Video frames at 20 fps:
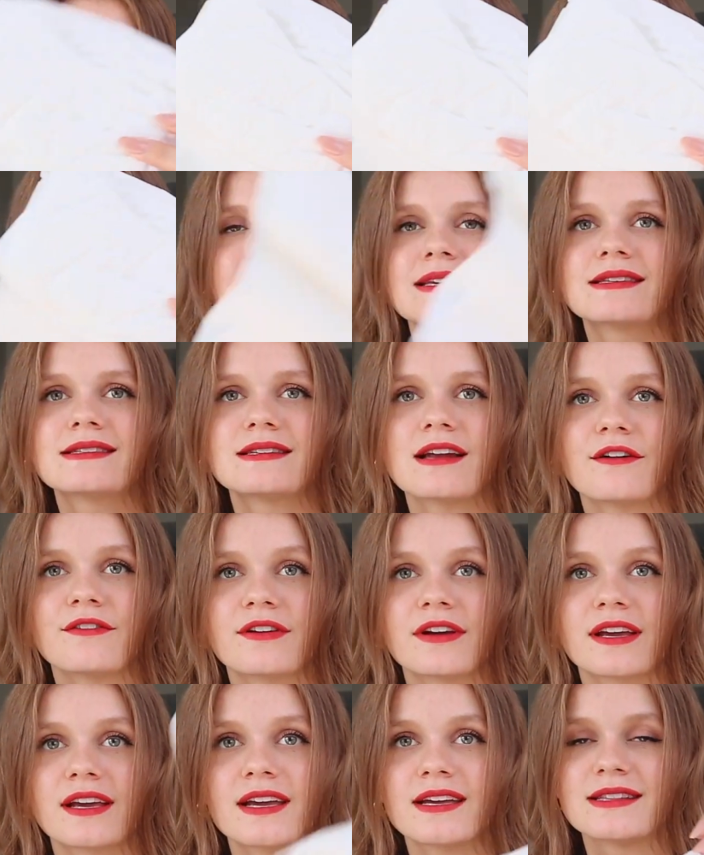like
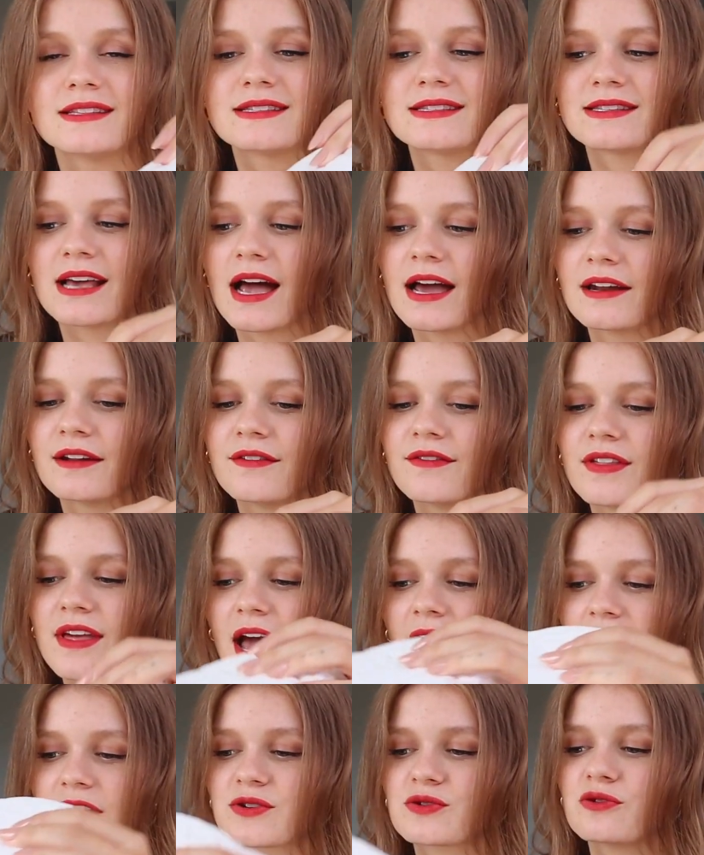stuffing inside of the
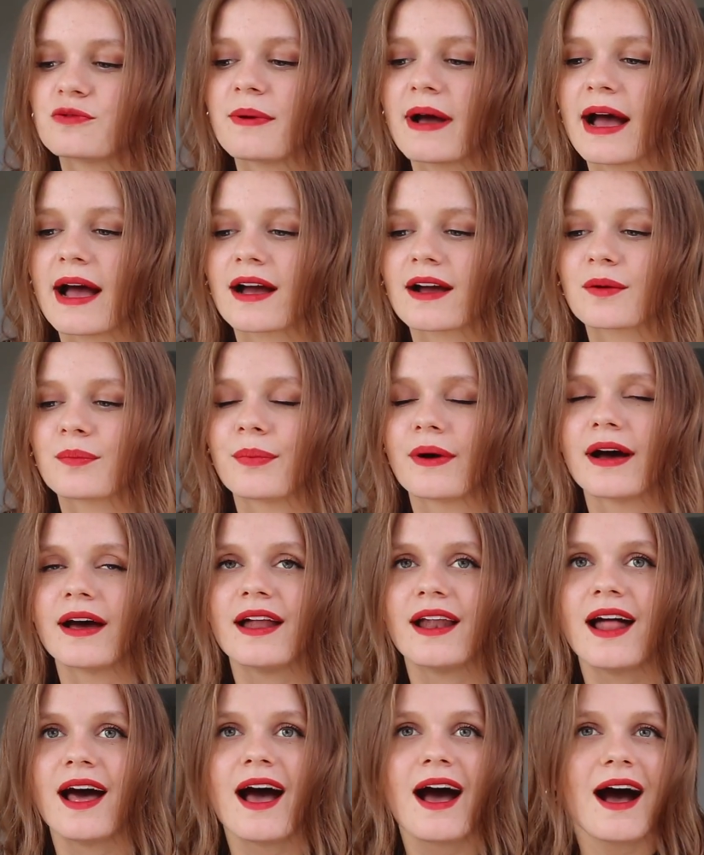actual bag,
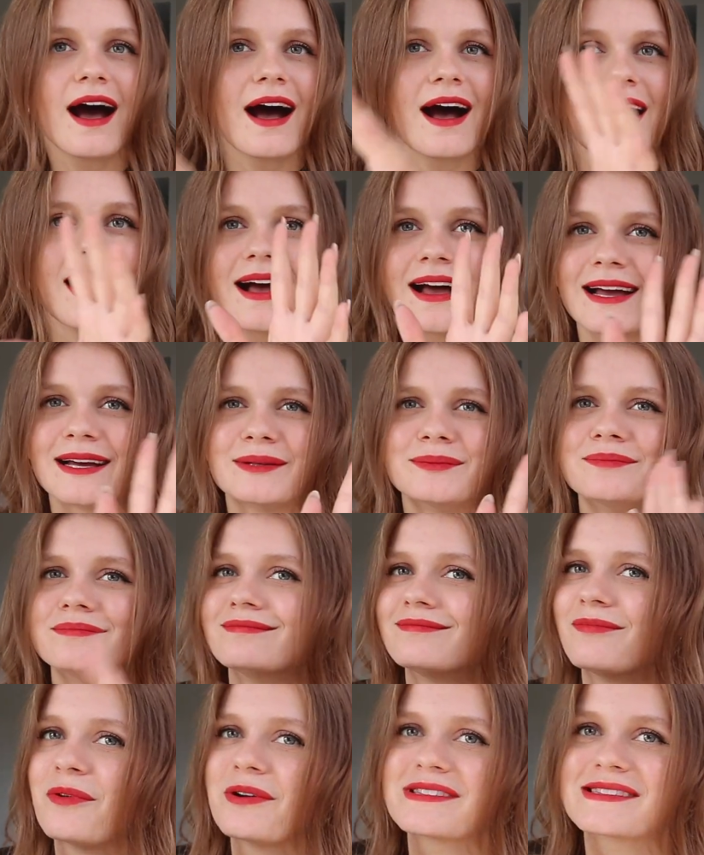but I
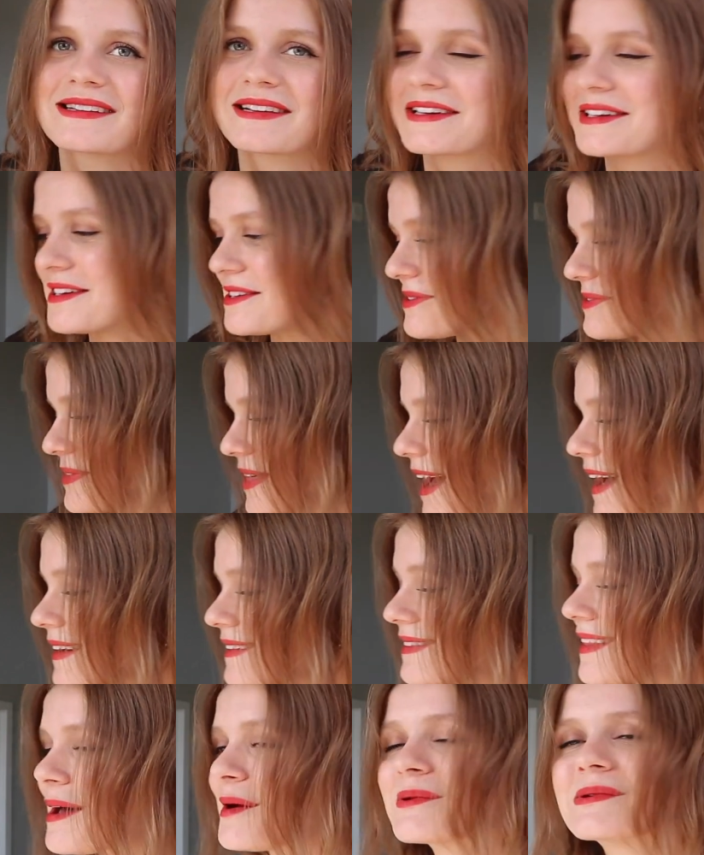wasn't gonna do
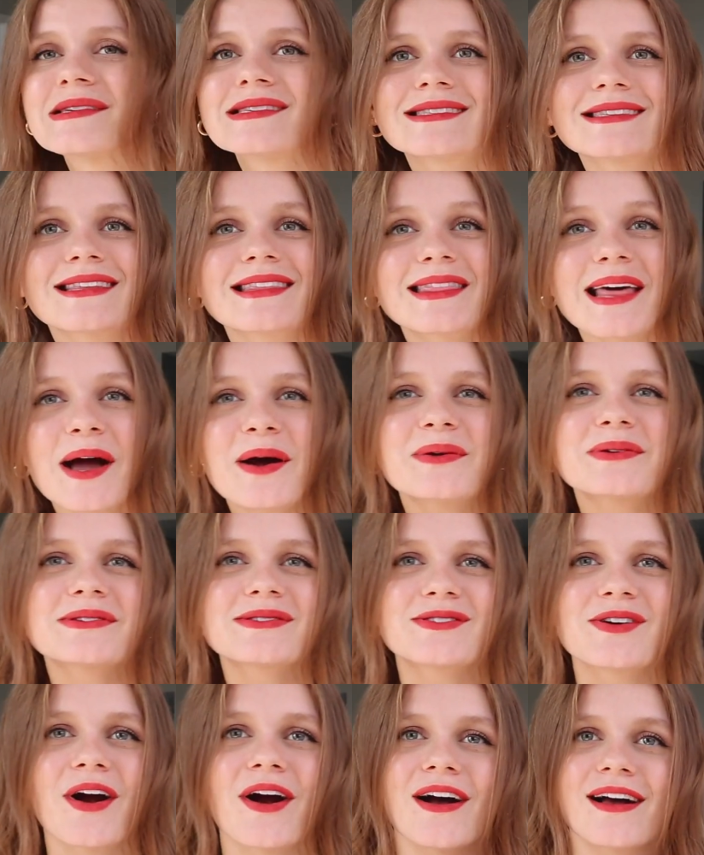that. That
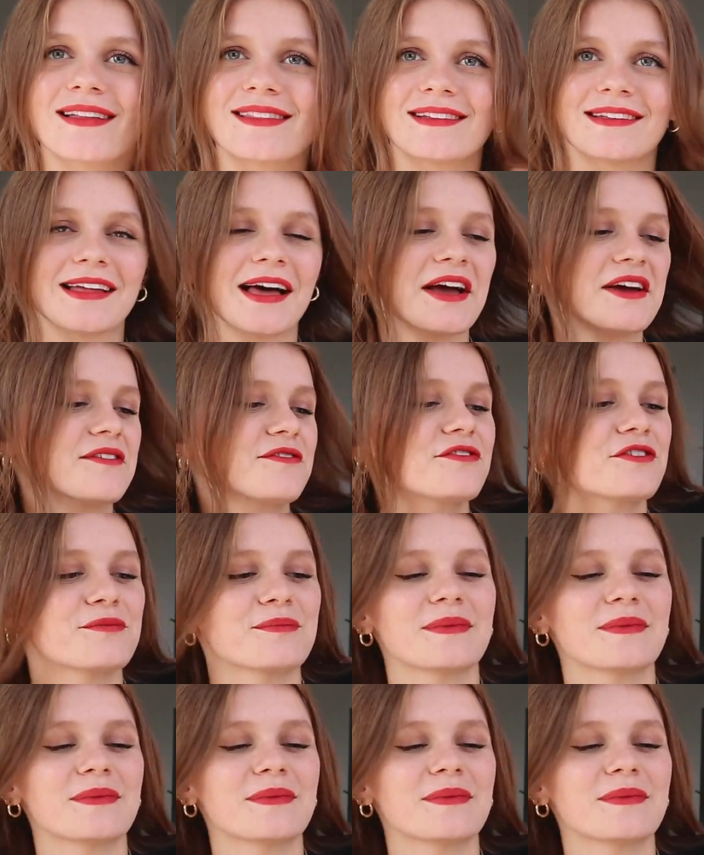was drawing the line for